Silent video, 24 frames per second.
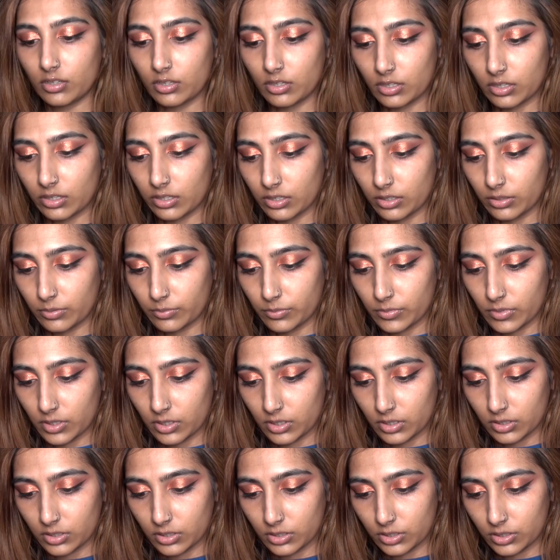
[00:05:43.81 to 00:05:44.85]
I'm
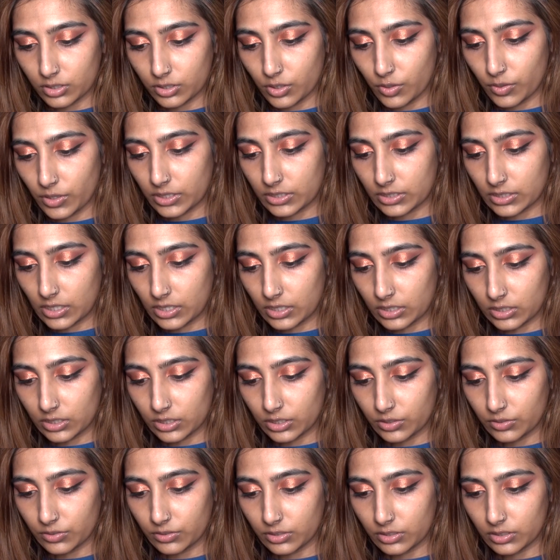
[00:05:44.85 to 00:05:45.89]
so excited to
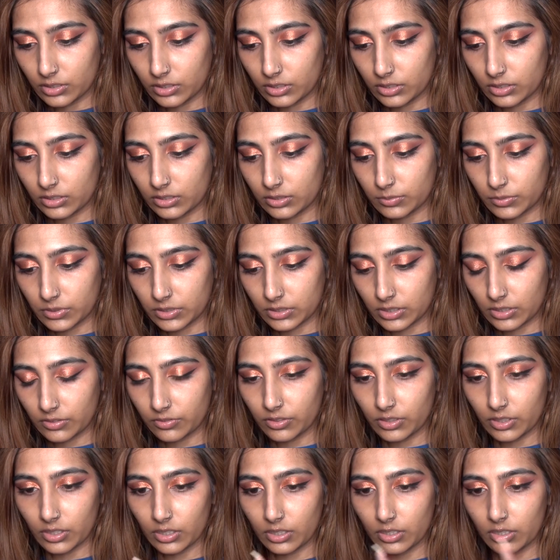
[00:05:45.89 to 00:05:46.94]
use these because I
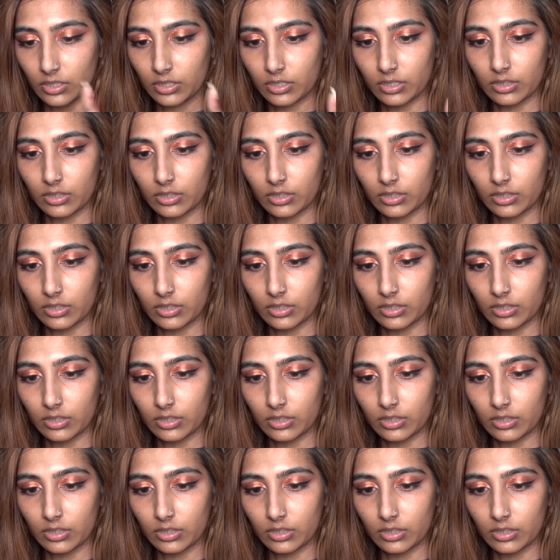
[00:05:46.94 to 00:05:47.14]
feel like